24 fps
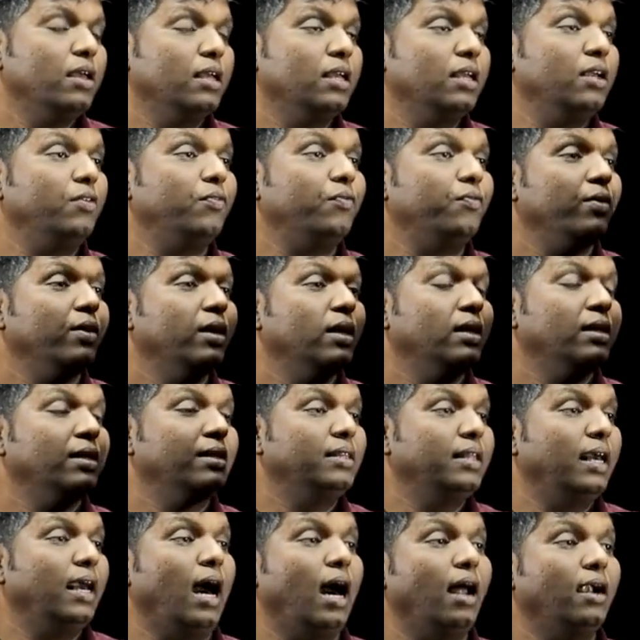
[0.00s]
If
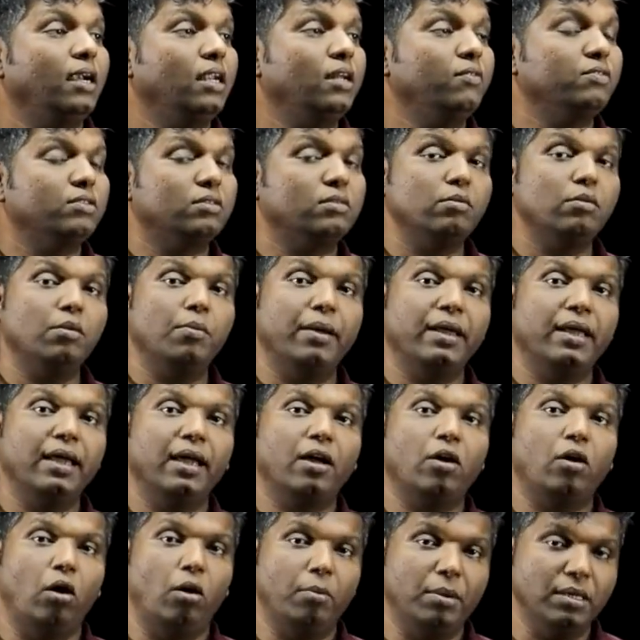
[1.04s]
they are divisible by
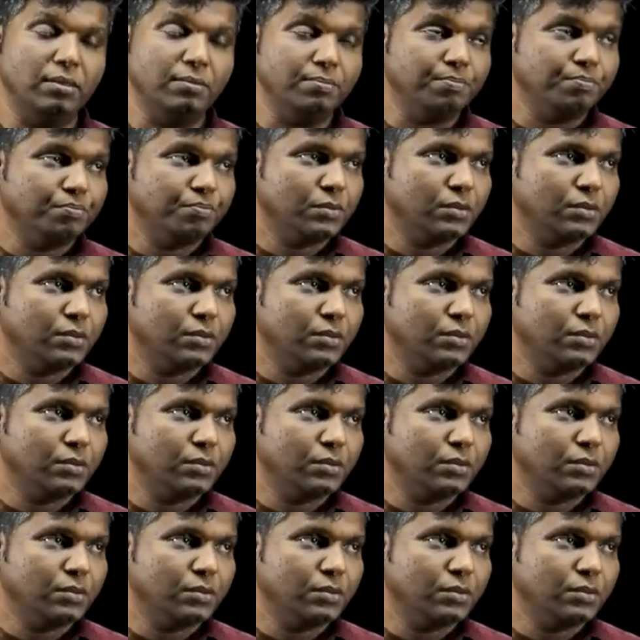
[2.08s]
a common